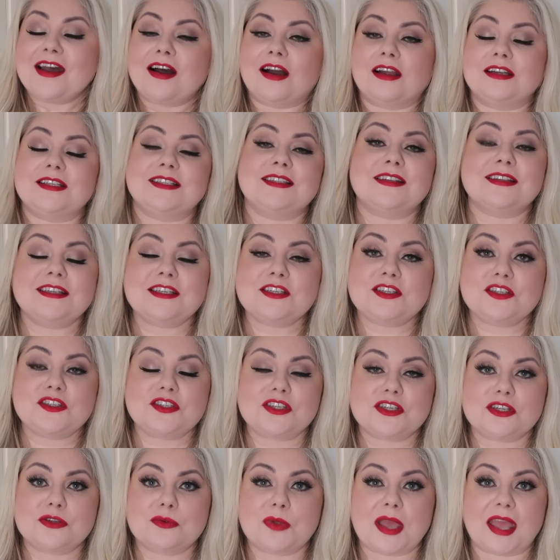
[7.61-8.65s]
I decided to
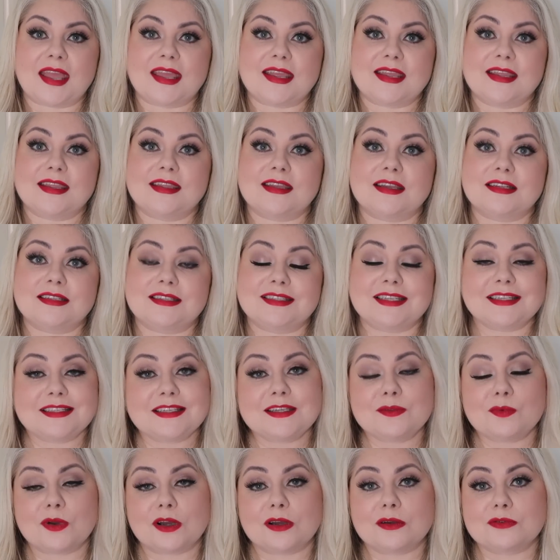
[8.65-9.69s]
do a
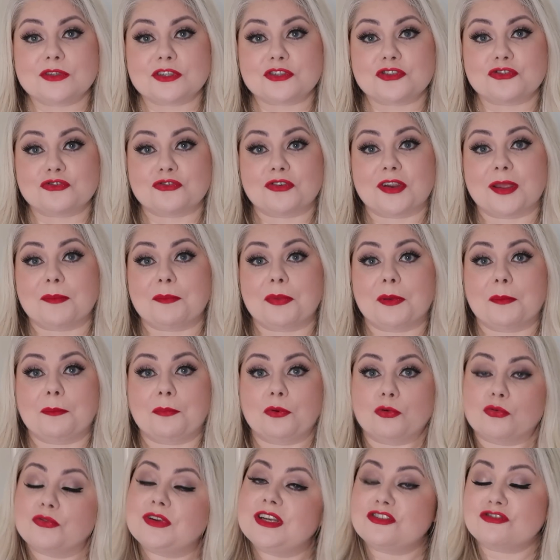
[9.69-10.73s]
Disney World trip
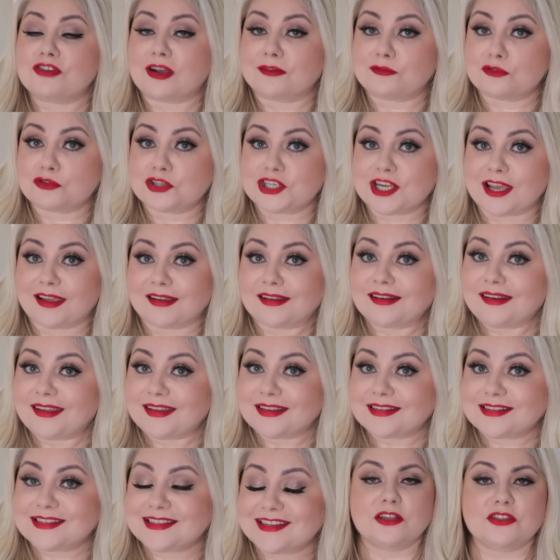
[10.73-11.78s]
pre-travel
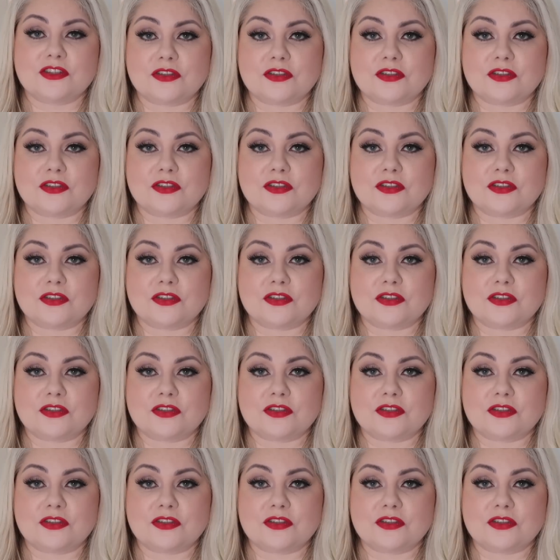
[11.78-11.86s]
checklist.